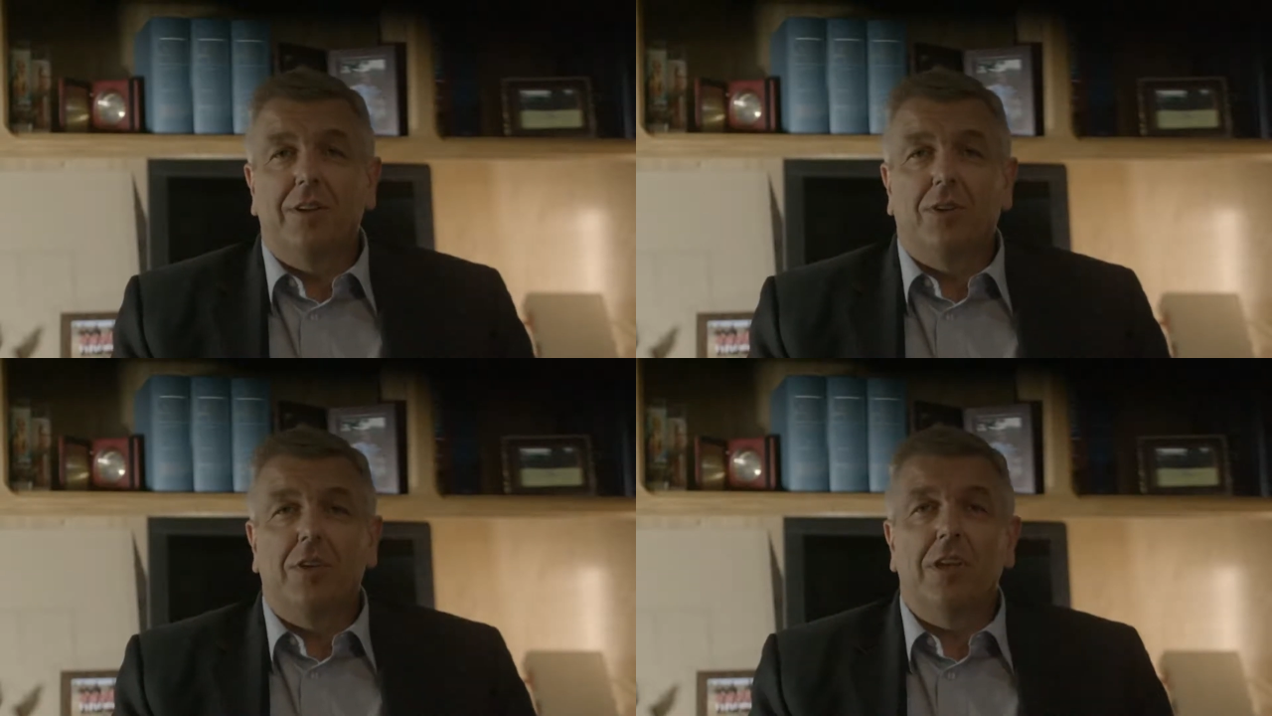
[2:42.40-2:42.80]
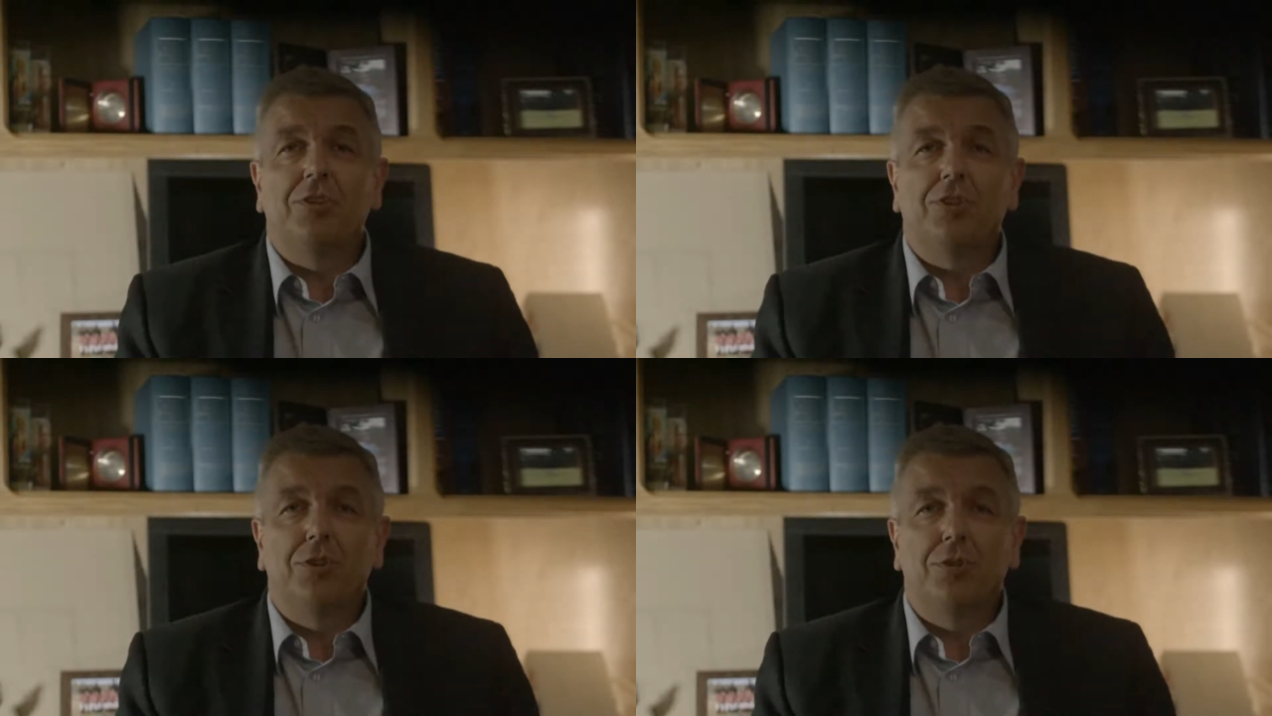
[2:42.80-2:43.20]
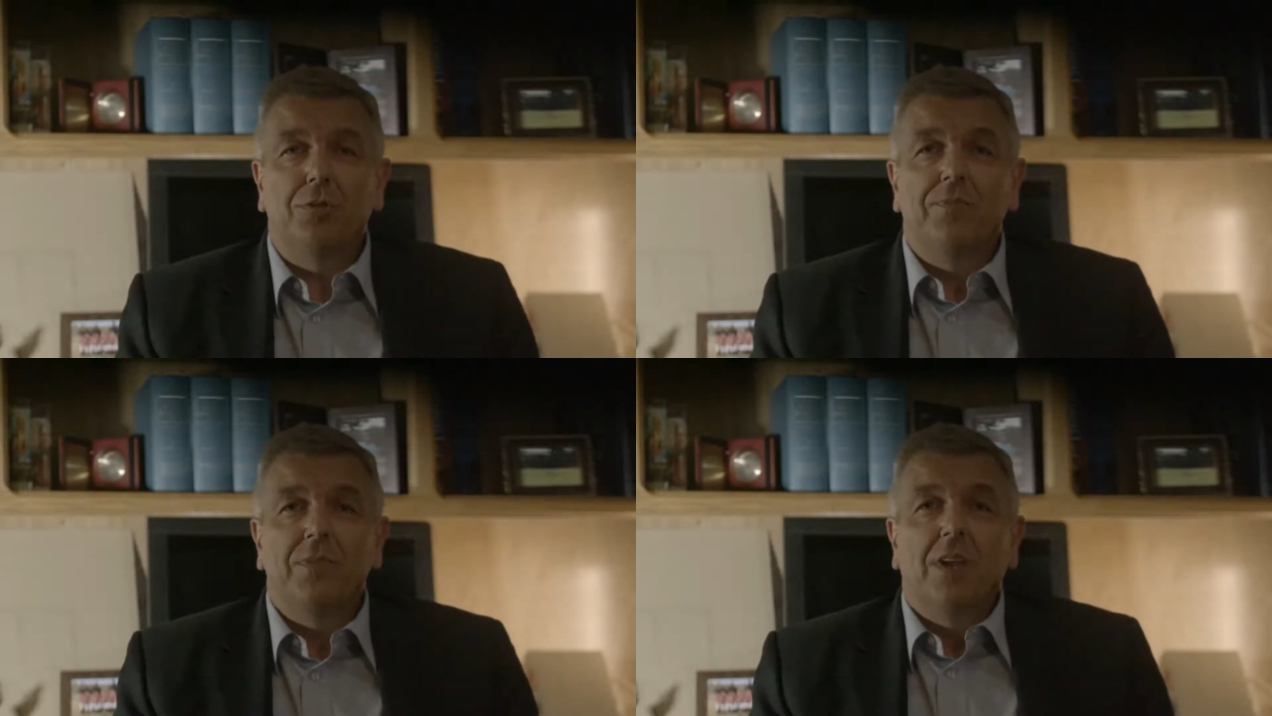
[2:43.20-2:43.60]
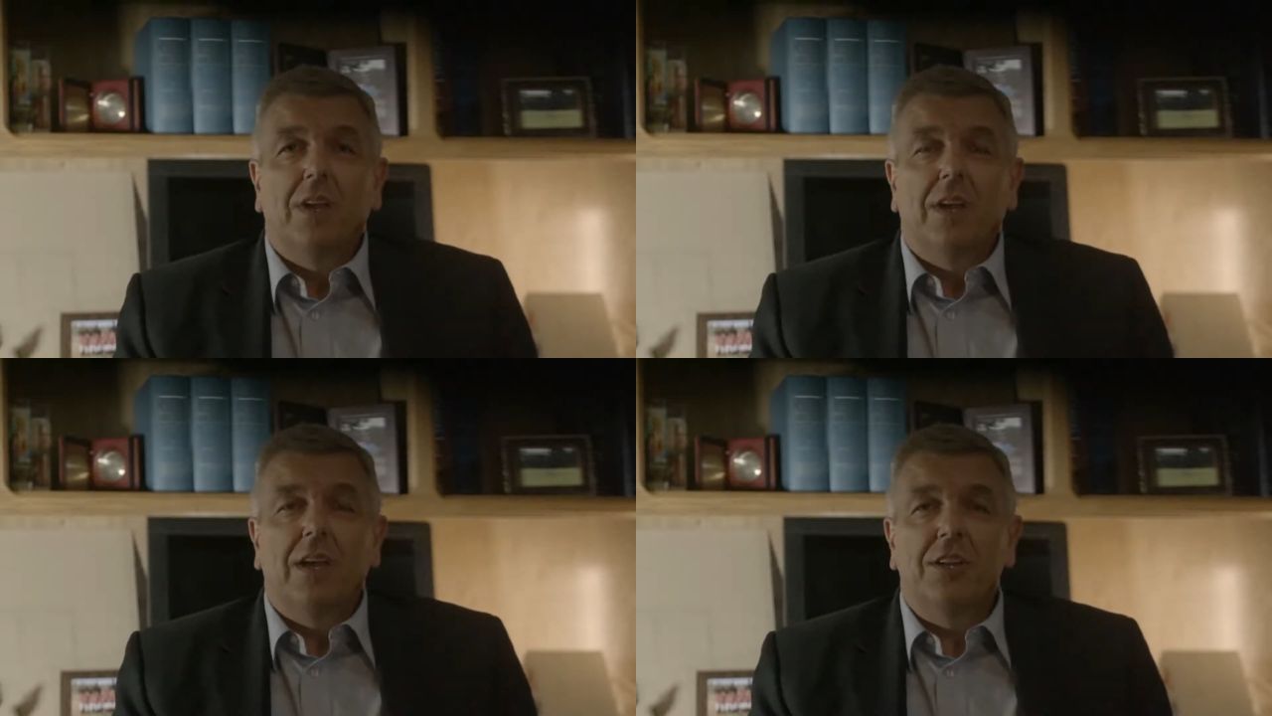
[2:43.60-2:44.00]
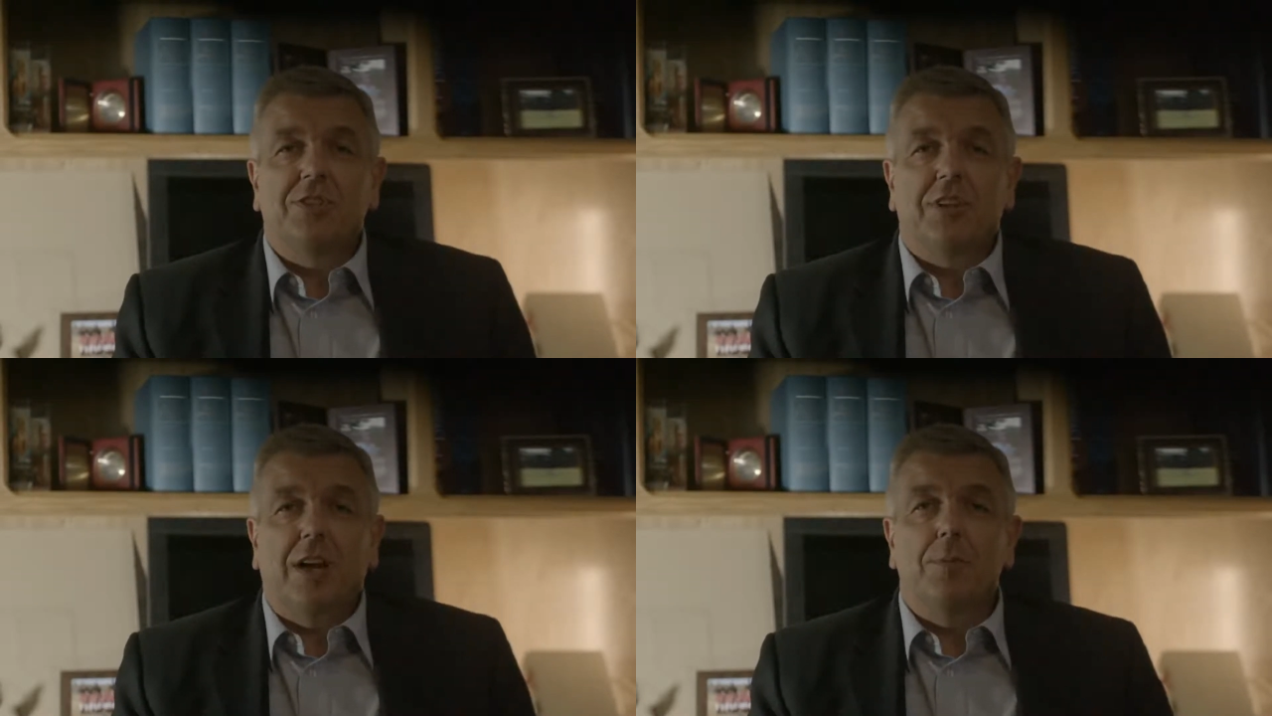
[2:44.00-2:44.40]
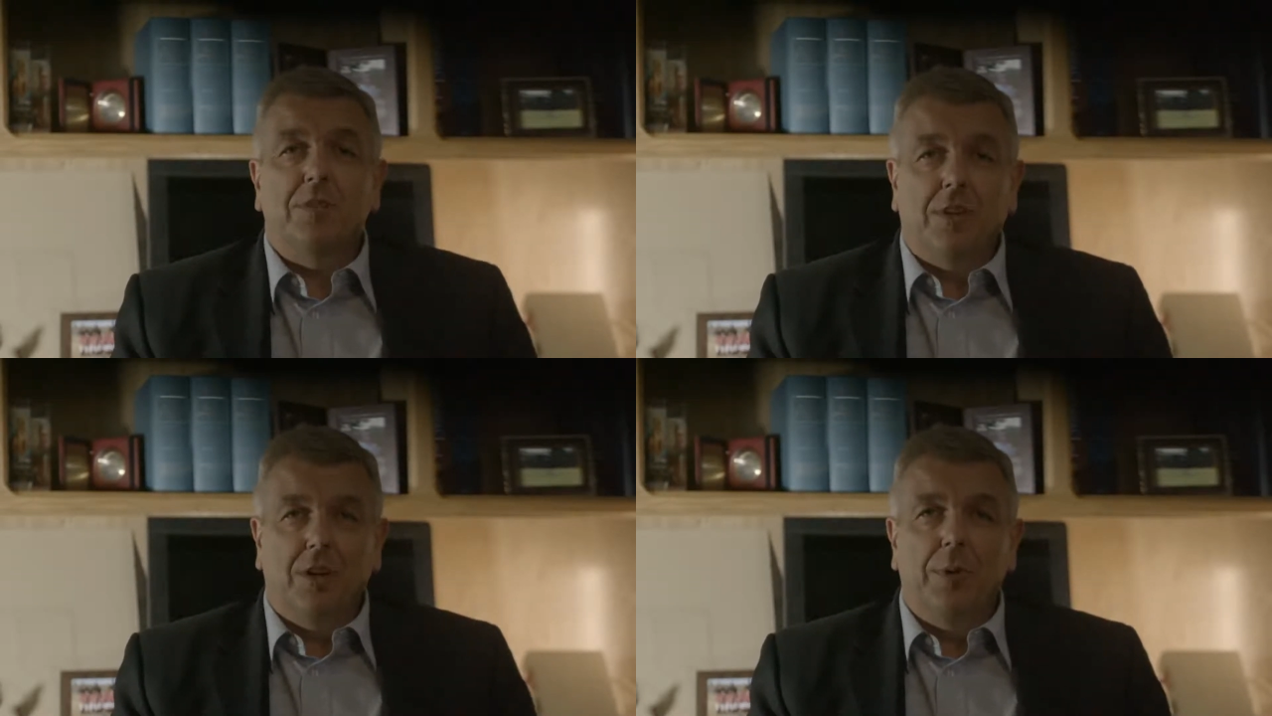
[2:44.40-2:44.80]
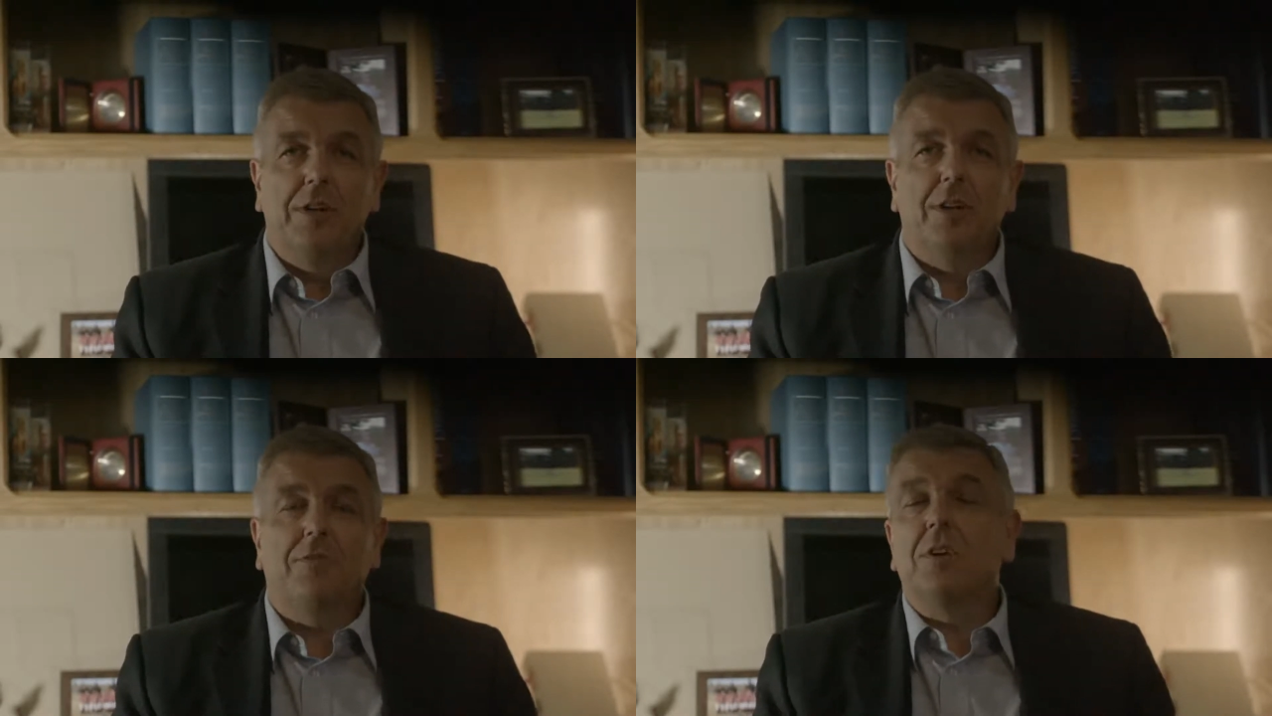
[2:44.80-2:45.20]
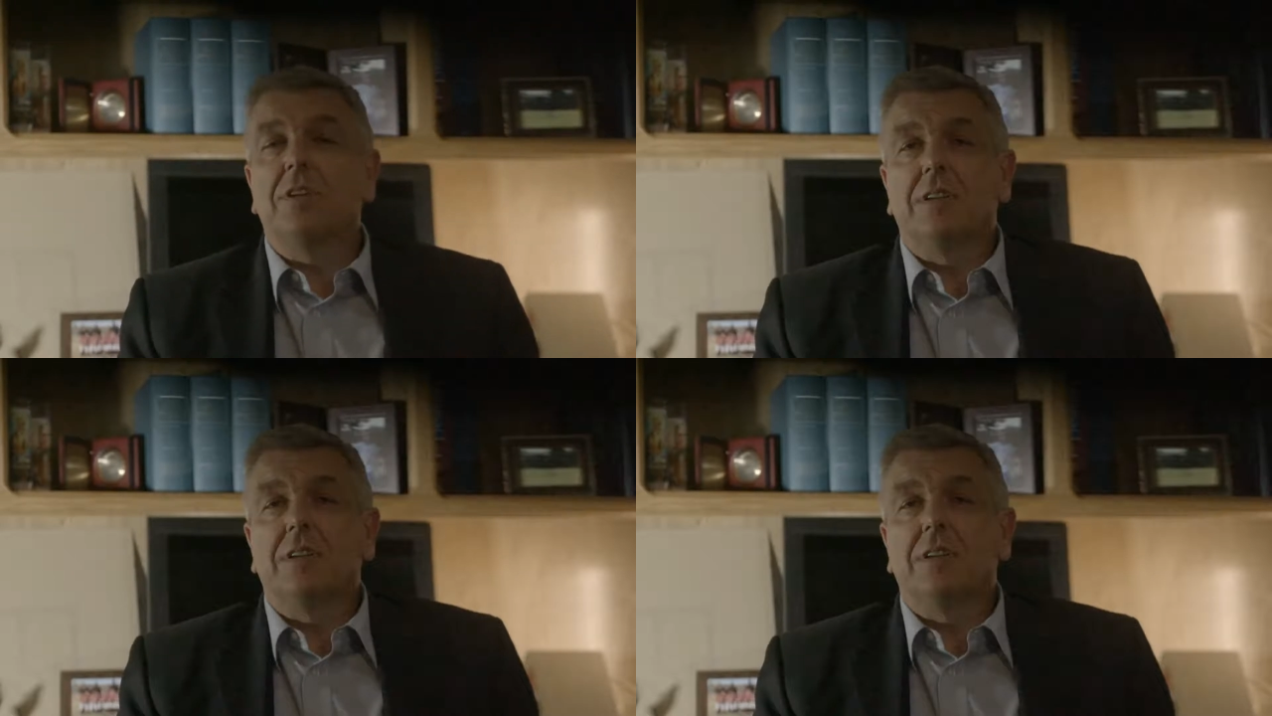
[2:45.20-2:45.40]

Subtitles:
the issue each time is a little bit different.